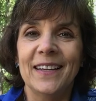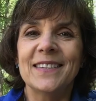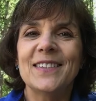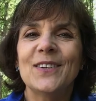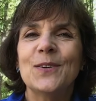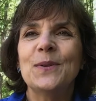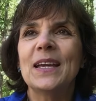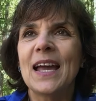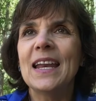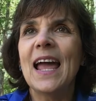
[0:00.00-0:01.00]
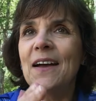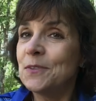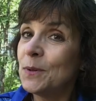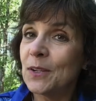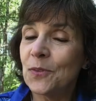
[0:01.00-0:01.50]
So we kind of have
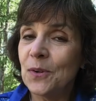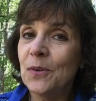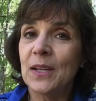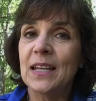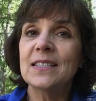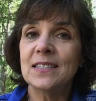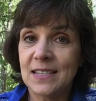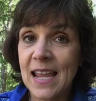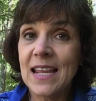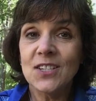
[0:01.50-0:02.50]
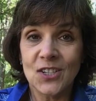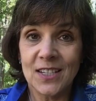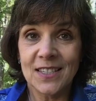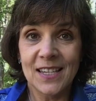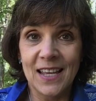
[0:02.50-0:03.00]
to work through it. It's stages